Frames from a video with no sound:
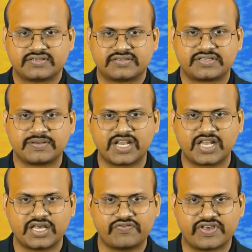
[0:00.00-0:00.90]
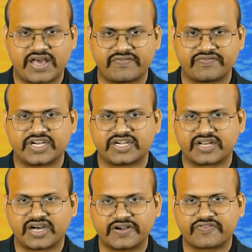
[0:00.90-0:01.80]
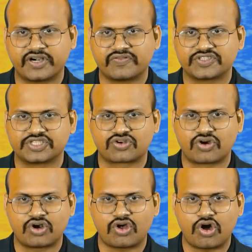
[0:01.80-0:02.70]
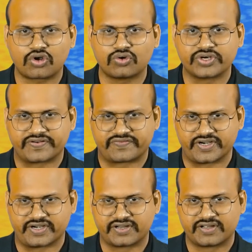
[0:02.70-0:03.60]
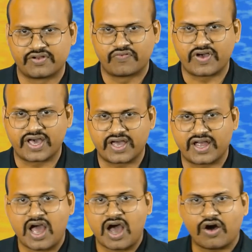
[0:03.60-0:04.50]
Similarly, we have the third front, which is called occluded front, where a